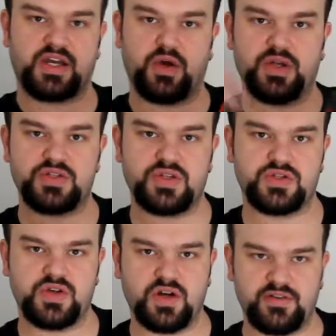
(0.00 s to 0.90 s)
go into the
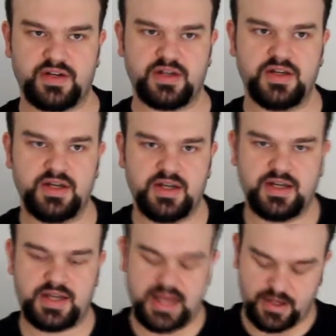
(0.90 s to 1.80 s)
driver.
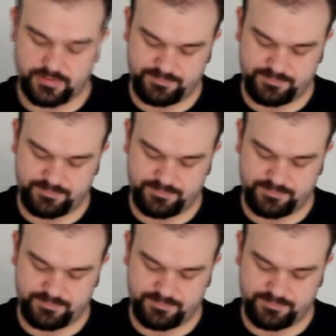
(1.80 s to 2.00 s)
Now,